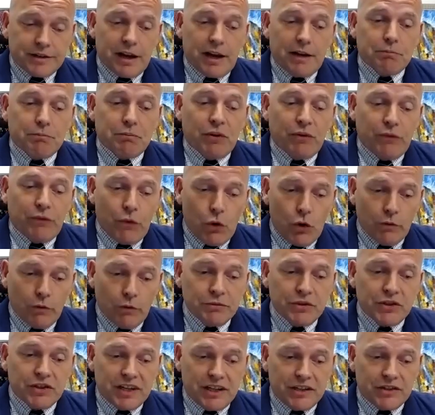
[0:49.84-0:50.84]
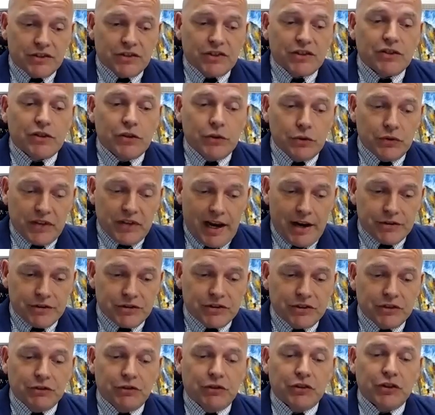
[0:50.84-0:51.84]
performed since
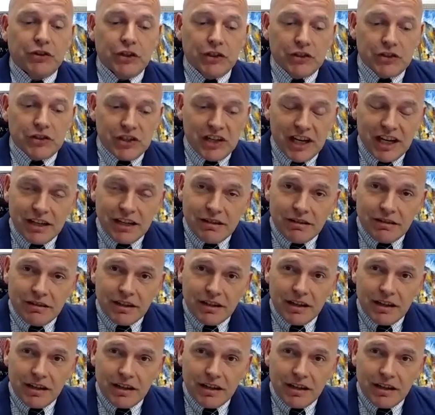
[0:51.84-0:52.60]
2013.